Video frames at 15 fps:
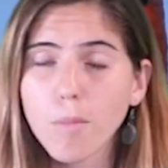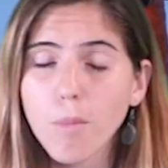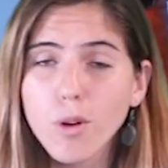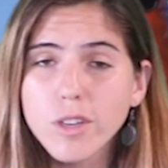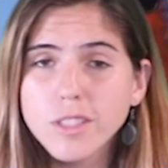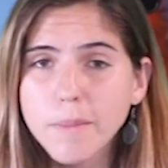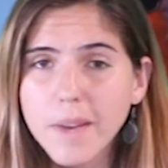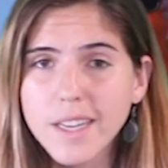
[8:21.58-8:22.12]

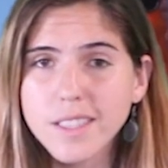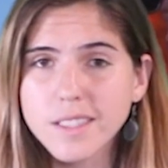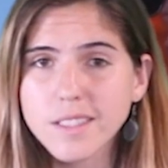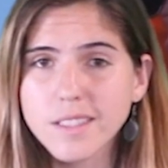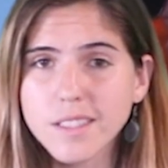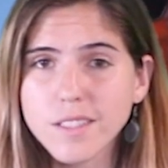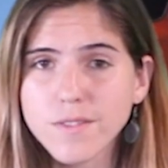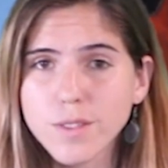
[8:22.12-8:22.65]
More demand in
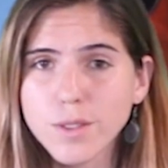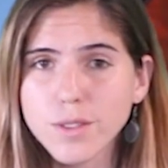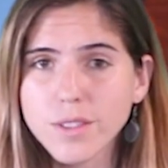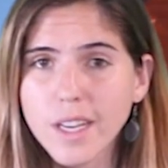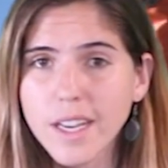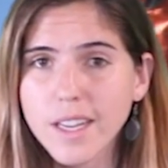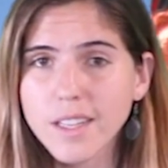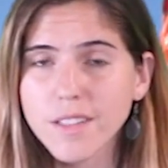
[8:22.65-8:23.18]
seafood
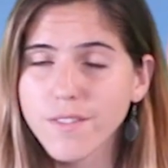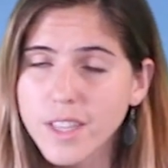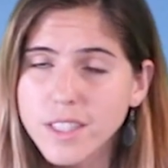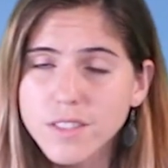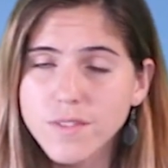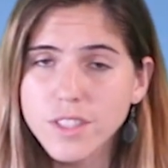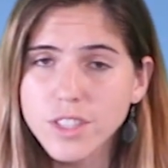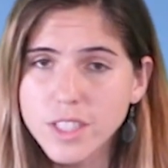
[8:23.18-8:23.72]
and
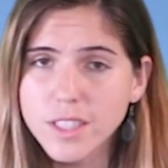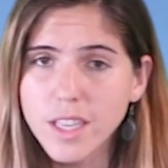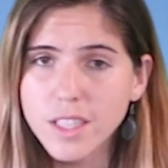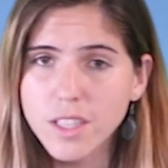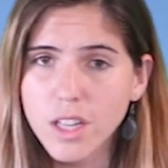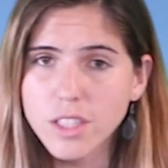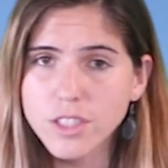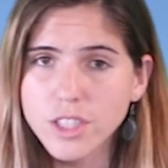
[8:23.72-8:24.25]
advanced fishing
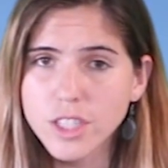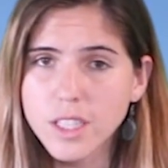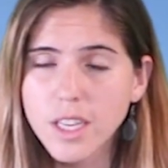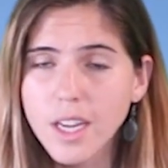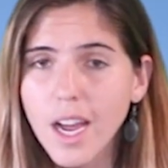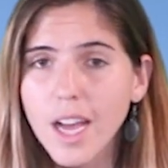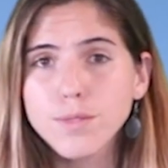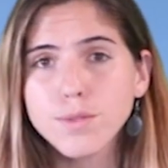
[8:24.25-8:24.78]
technology
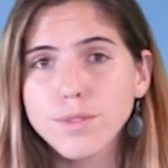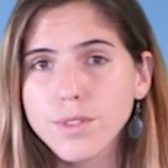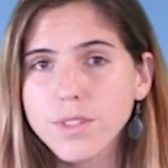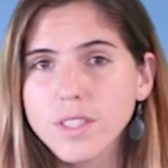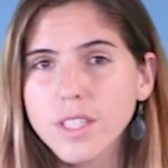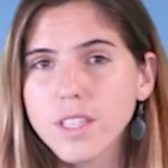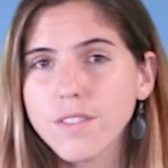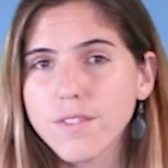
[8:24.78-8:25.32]
has
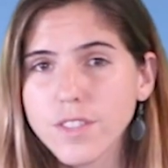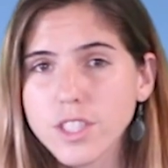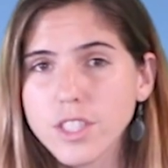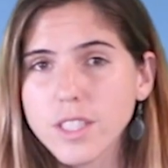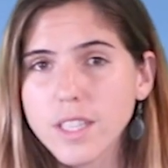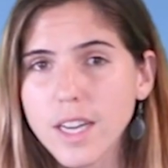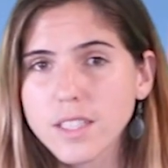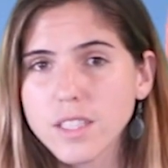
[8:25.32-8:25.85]
resulted in
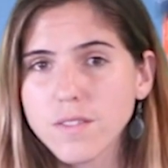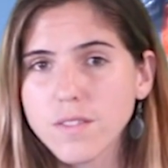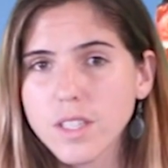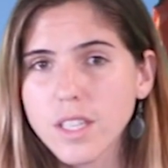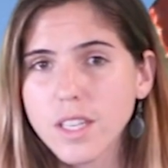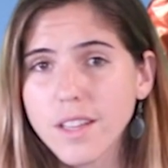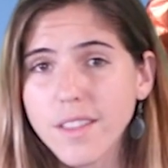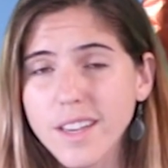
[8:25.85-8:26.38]
fishing
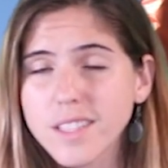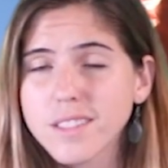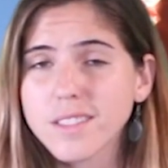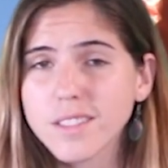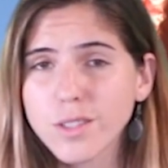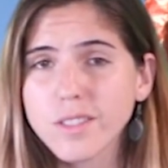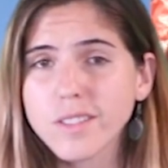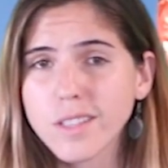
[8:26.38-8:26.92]
activity that can
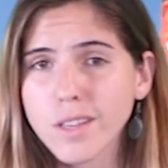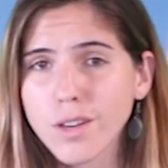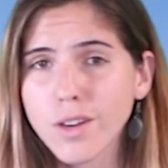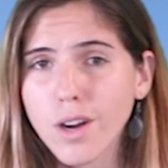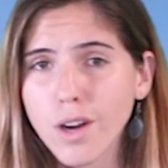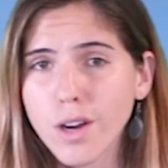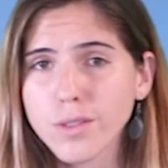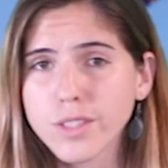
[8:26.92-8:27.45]
seriously hurt
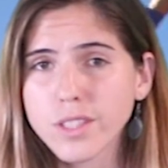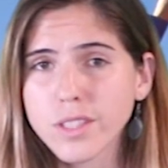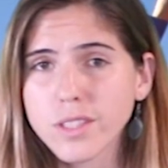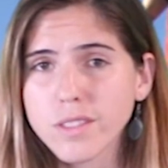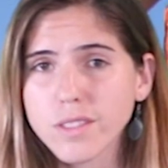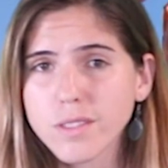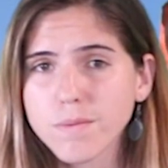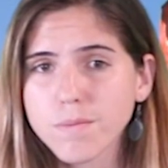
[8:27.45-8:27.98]
our
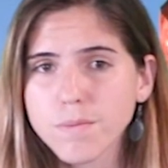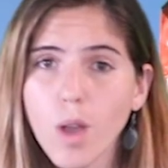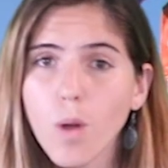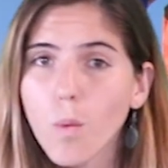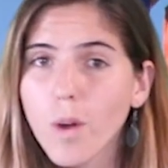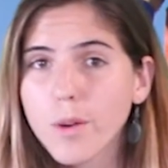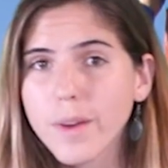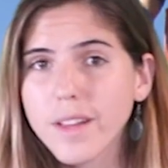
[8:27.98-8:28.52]
oceans.
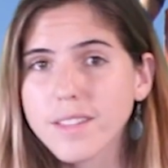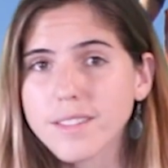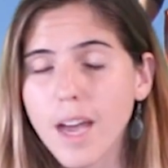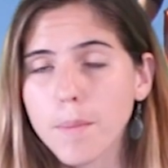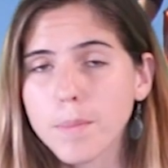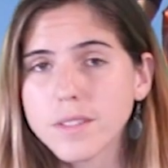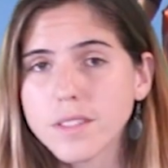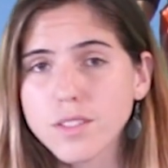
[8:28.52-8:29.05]
One way this
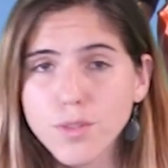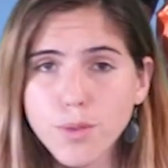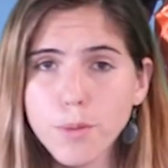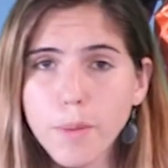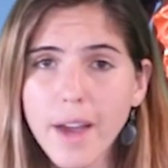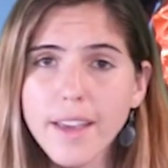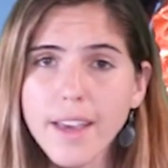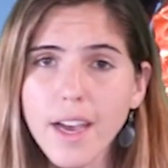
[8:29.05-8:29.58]
happens is through
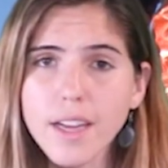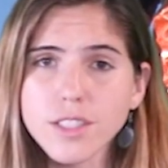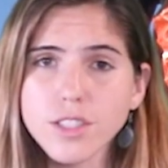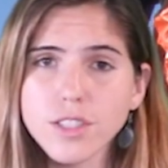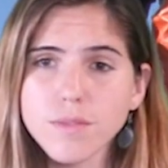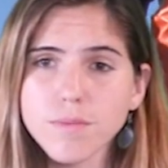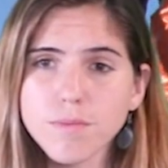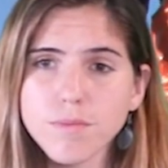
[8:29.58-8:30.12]
bycatch.